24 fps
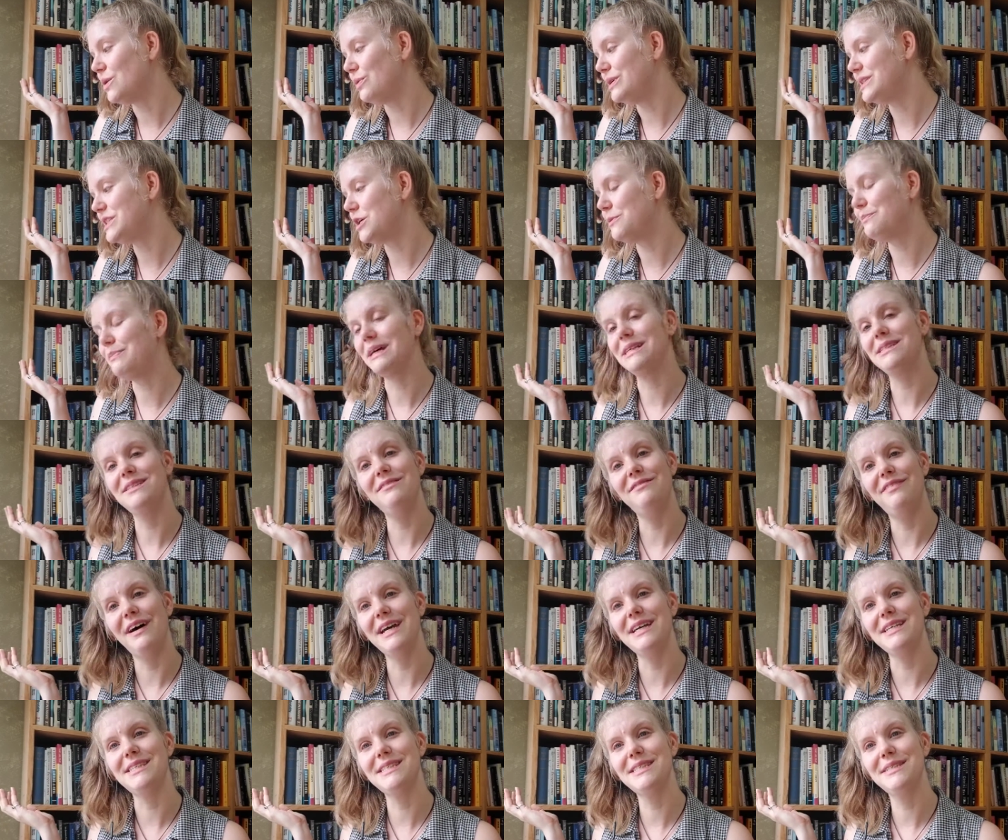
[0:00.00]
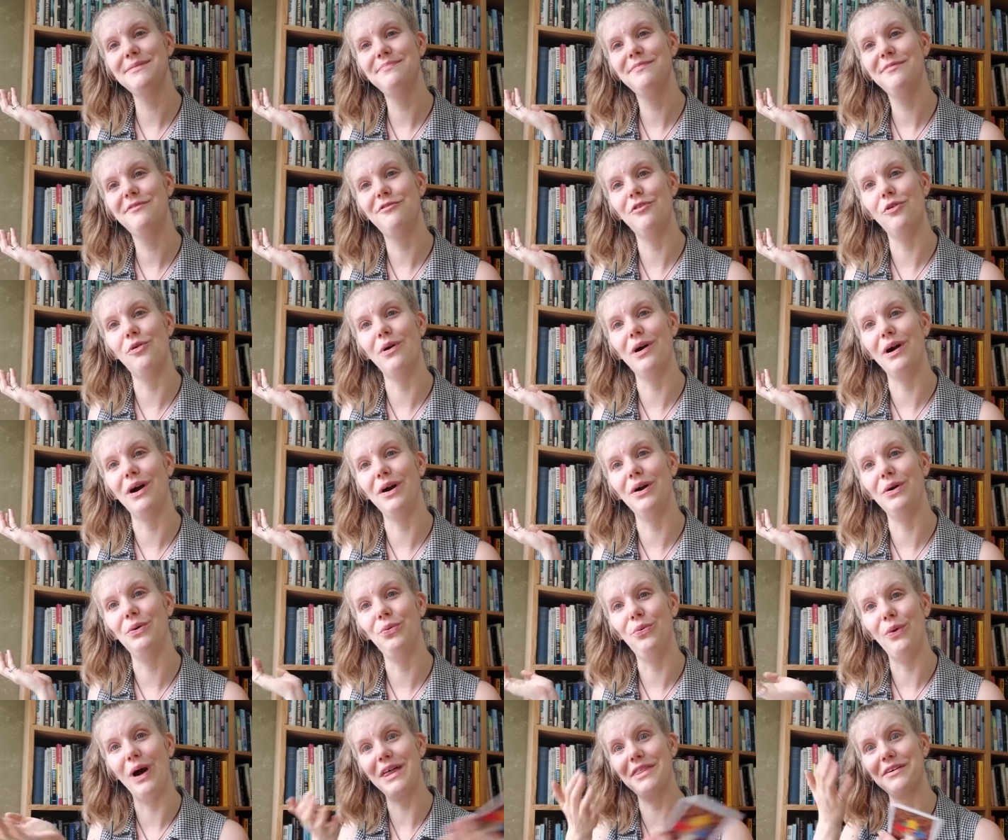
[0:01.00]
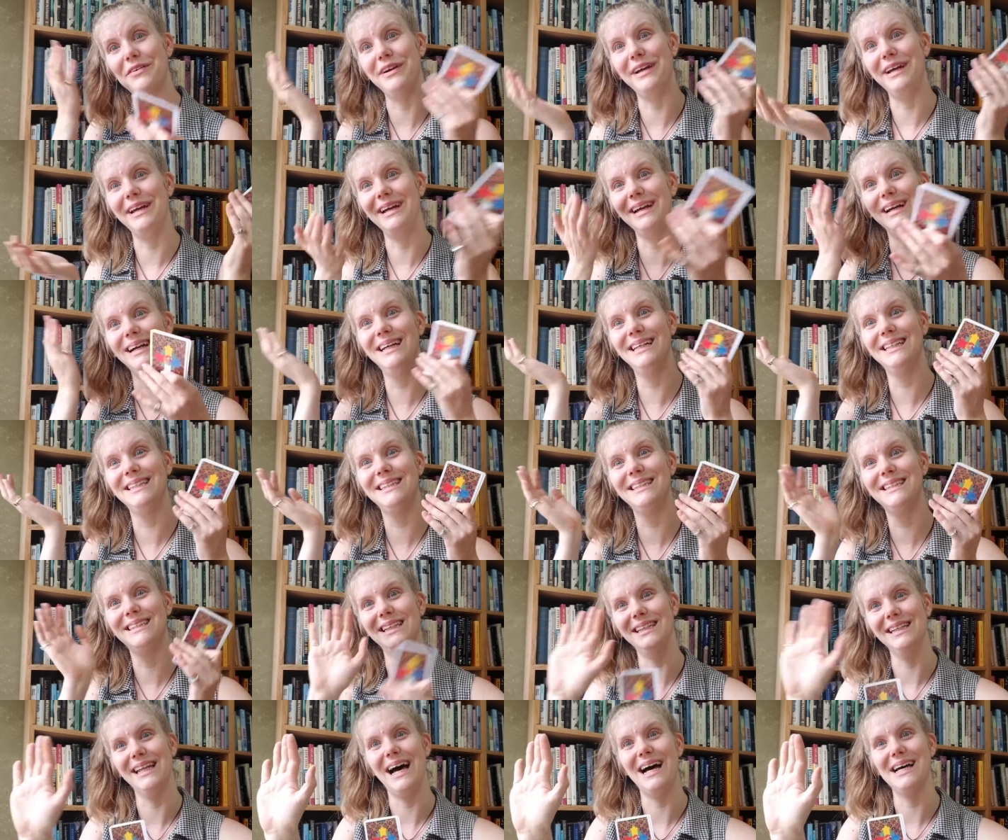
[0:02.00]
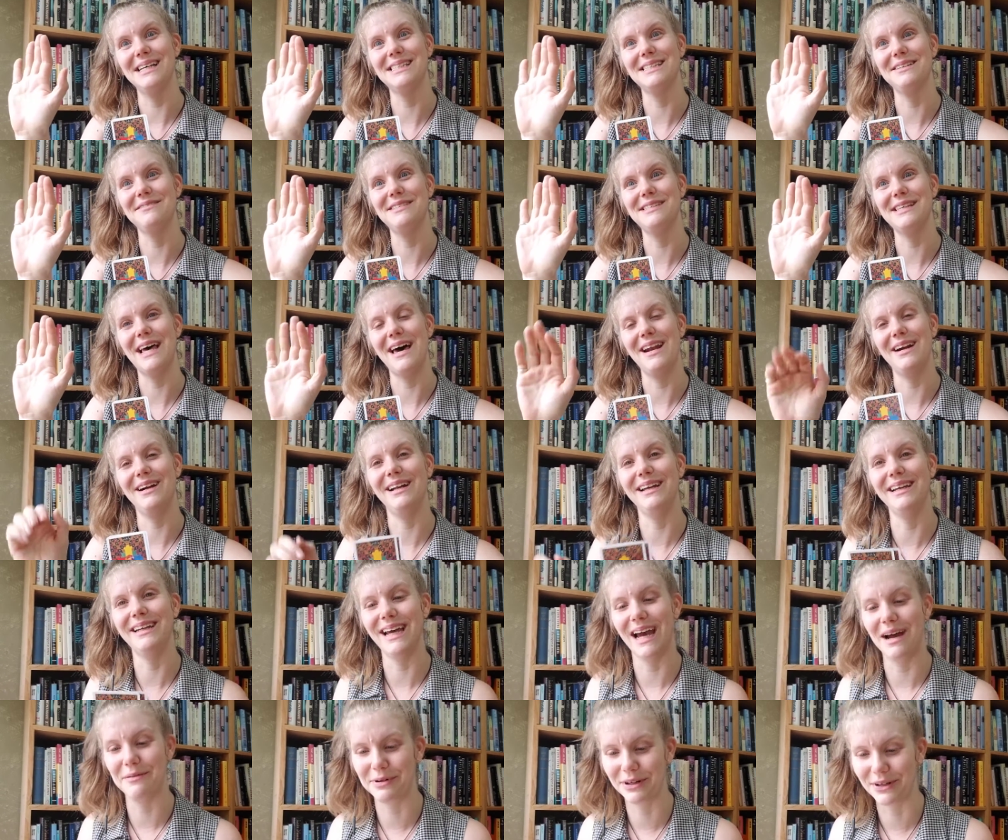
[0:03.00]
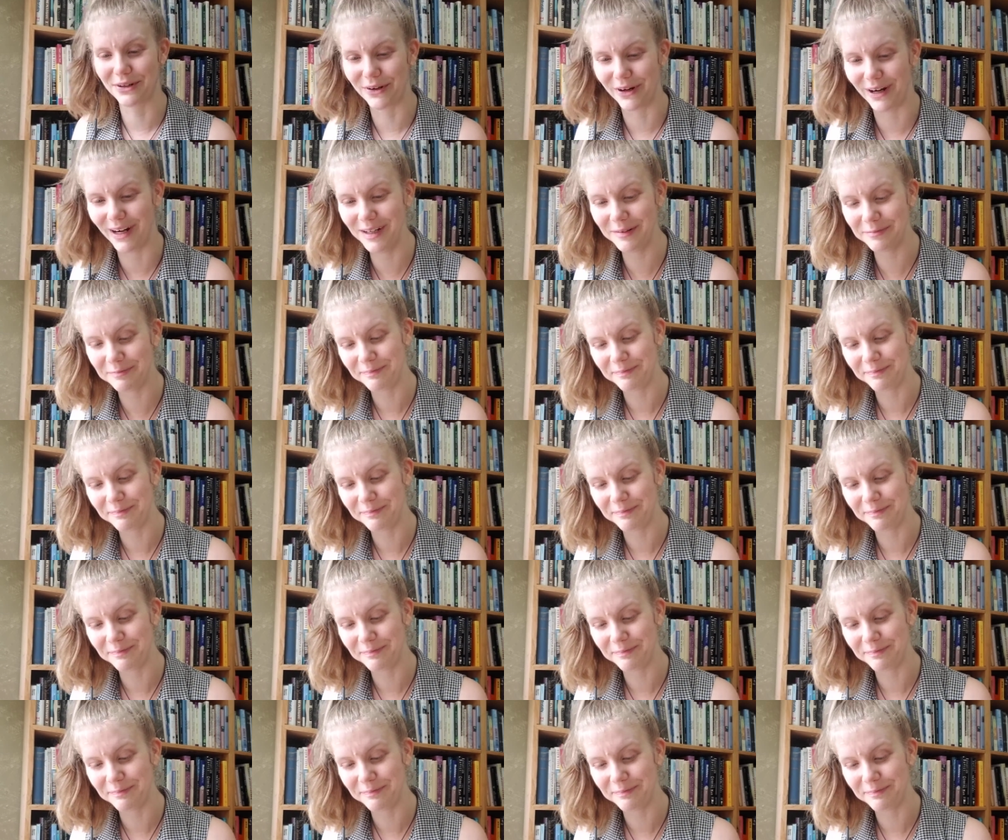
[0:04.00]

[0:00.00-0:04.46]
what's your best advice for weathering the last of Saturn in Capricorn.